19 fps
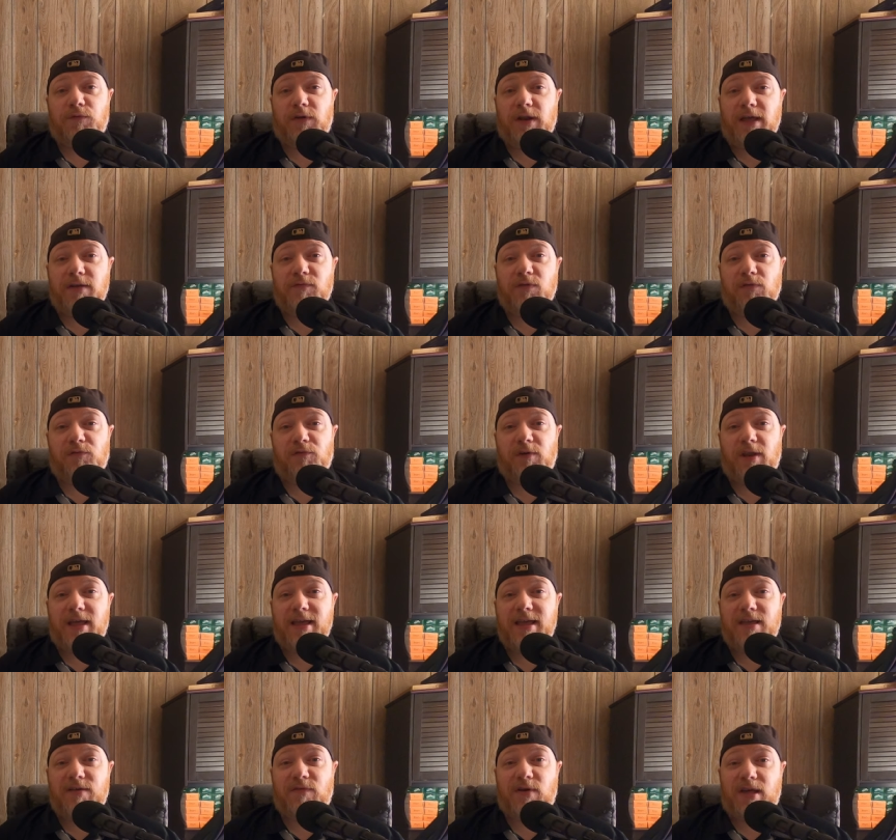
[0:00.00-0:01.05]
Flavor
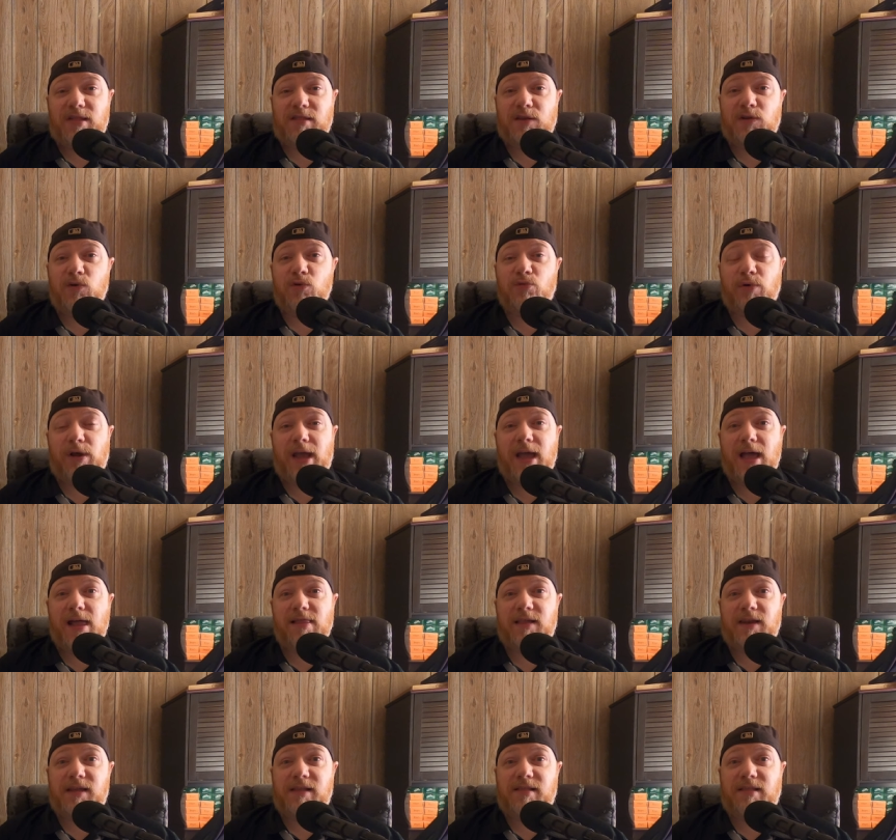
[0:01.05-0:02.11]
Flav has a new
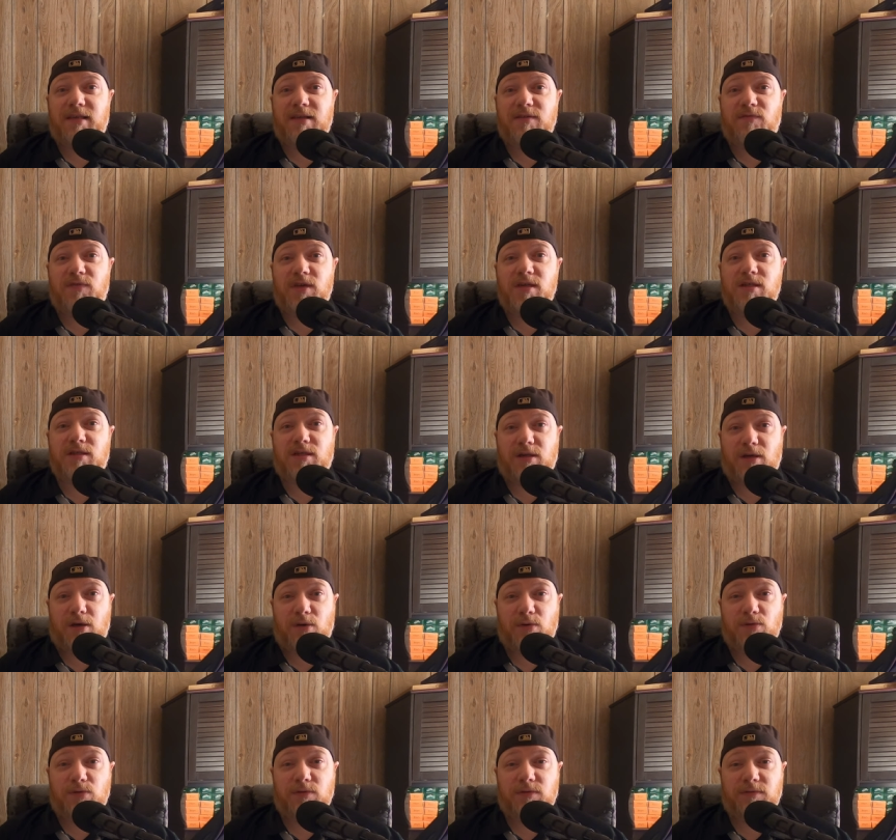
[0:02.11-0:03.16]
reality TV
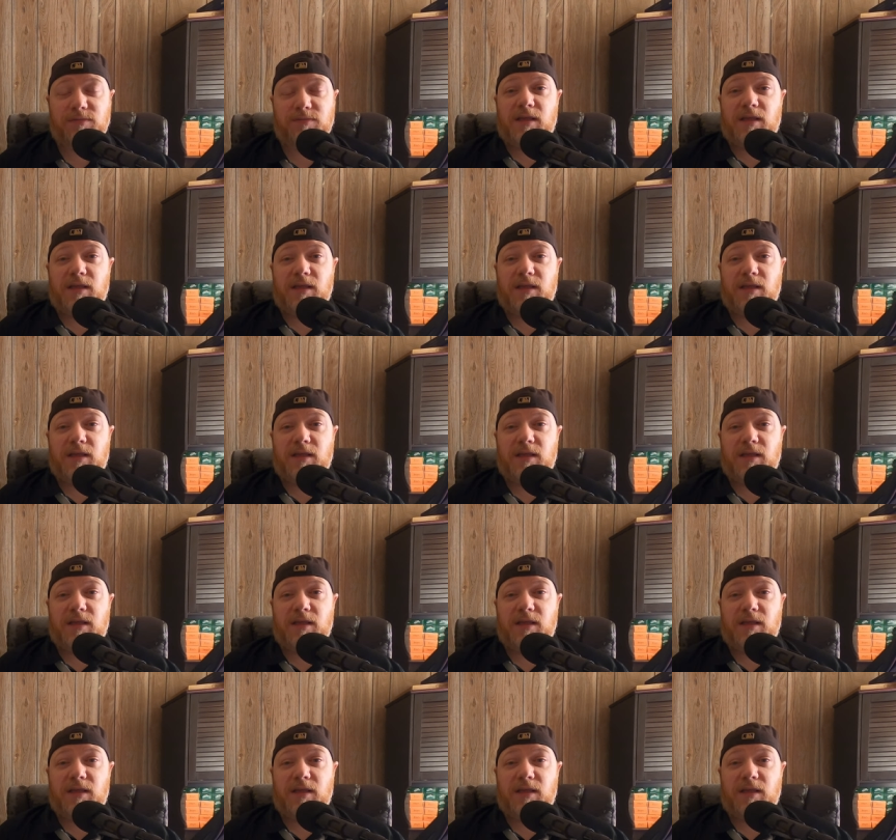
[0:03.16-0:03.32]
show.